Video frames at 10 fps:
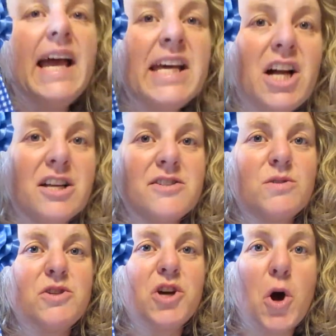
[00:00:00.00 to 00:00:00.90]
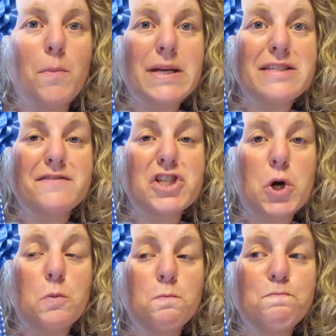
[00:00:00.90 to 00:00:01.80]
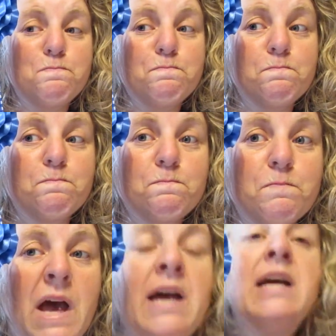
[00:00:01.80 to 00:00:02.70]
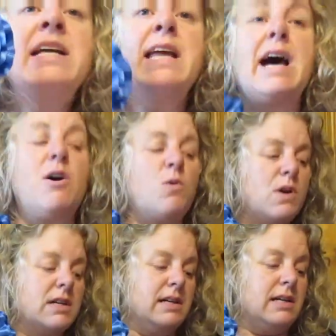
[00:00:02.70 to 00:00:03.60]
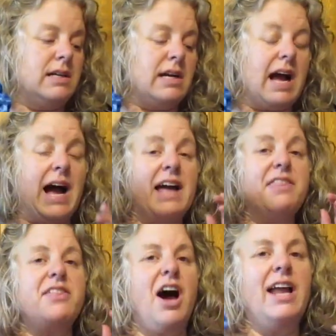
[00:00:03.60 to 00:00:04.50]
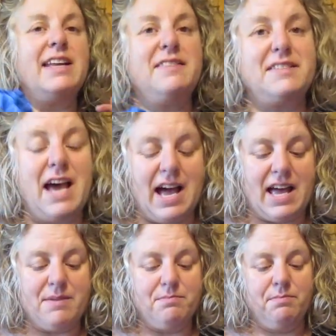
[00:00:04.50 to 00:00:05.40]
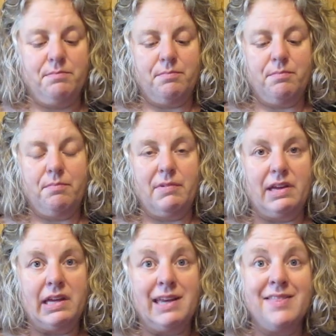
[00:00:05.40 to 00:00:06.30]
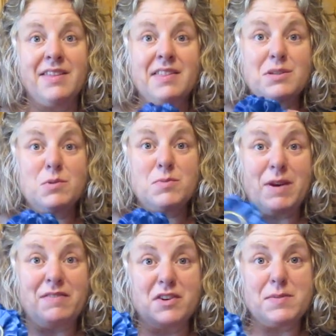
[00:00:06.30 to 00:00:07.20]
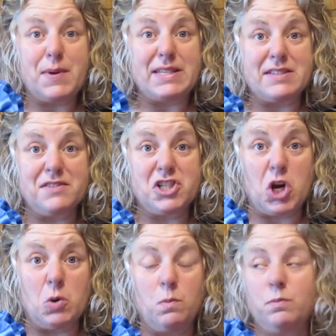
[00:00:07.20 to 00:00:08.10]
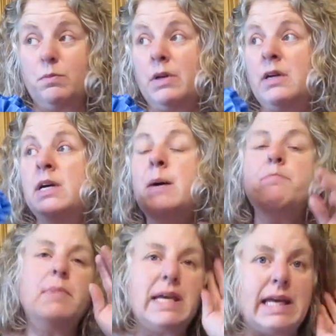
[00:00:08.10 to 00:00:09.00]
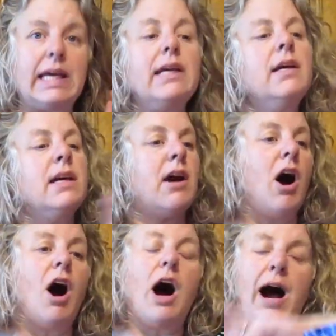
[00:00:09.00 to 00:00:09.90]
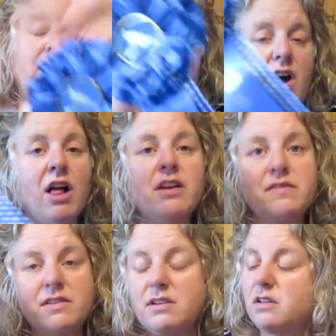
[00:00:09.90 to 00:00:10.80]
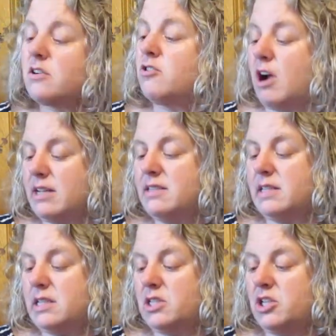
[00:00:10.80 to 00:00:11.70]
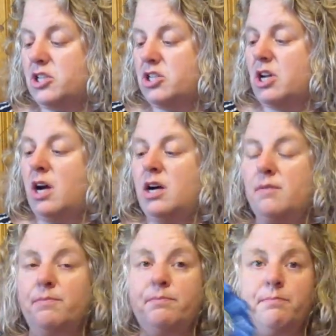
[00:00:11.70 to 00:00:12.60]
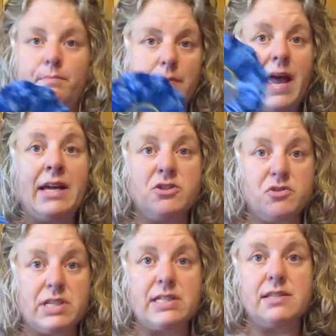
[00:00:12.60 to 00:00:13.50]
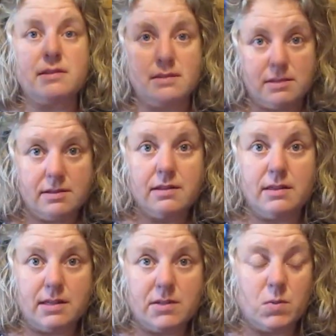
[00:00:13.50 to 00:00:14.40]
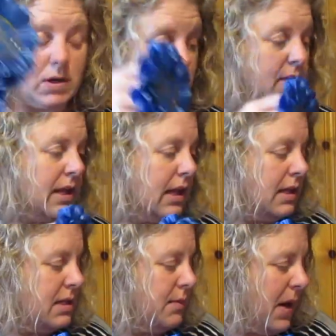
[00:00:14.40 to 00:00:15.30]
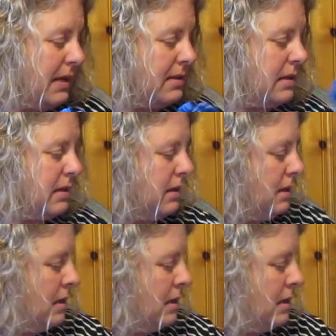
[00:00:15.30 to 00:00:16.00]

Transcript: it also took home Best of Show. Now, I thought at the time that this was my first Best of Show. Meaning, out of all of the cross-stitch entries, this one they liked the best.